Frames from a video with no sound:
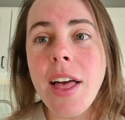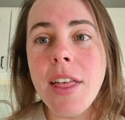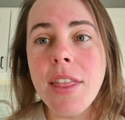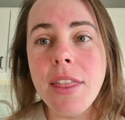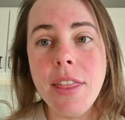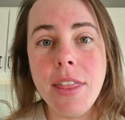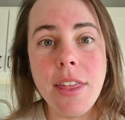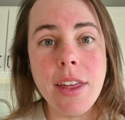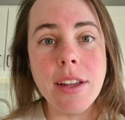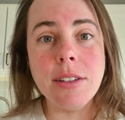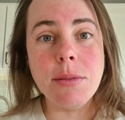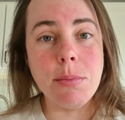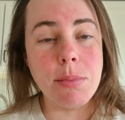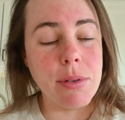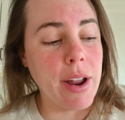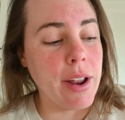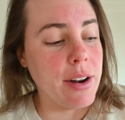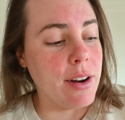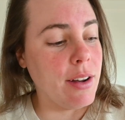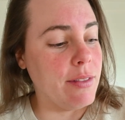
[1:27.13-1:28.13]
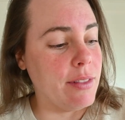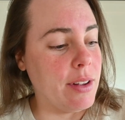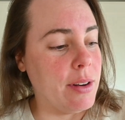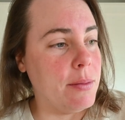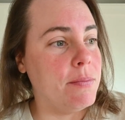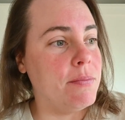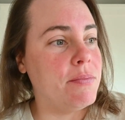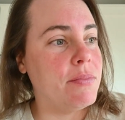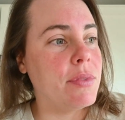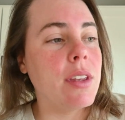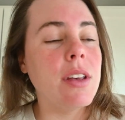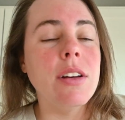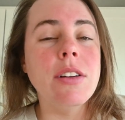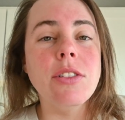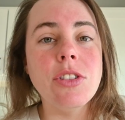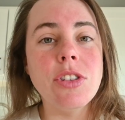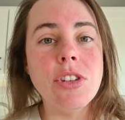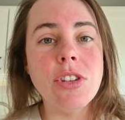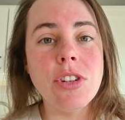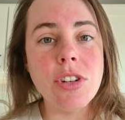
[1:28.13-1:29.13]
this bread oven.
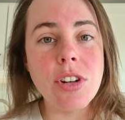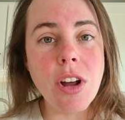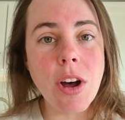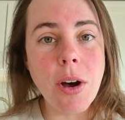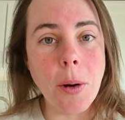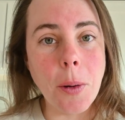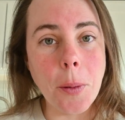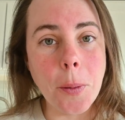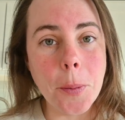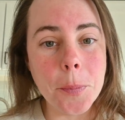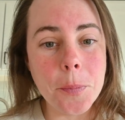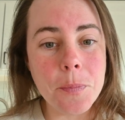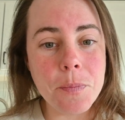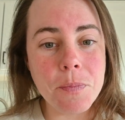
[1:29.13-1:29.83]
So,